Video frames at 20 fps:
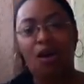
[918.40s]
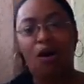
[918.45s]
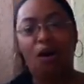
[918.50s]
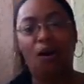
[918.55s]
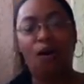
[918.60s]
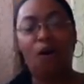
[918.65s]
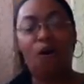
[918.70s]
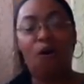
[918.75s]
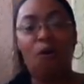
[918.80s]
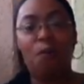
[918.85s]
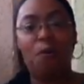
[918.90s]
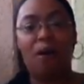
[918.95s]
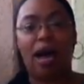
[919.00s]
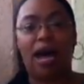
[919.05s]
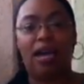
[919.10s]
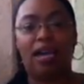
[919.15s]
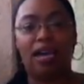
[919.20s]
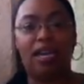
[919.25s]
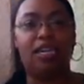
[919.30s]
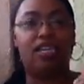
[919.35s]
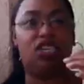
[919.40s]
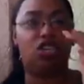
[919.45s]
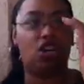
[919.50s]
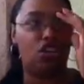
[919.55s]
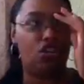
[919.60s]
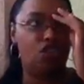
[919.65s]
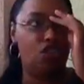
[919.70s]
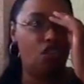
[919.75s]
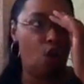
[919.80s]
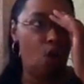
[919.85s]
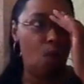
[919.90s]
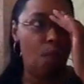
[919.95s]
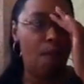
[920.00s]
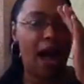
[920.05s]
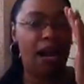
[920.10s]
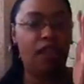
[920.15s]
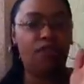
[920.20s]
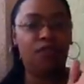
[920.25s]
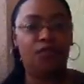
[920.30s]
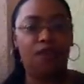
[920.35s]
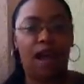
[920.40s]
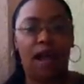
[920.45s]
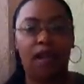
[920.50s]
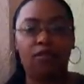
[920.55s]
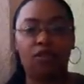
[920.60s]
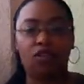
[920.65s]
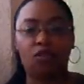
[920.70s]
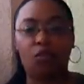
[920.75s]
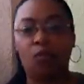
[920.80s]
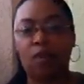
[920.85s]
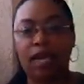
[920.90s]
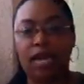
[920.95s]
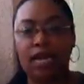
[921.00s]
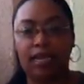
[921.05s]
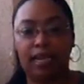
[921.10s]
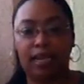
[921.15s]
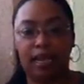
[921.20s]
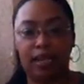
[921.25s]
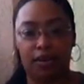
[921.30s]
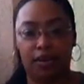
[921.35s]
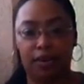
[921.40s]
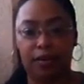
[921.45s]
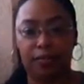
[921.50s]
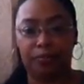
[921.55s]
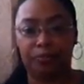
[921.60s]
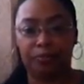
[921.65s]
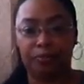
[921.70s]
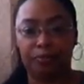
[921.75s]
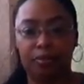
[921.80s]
Oh my goodness, nobody follows a weak leader.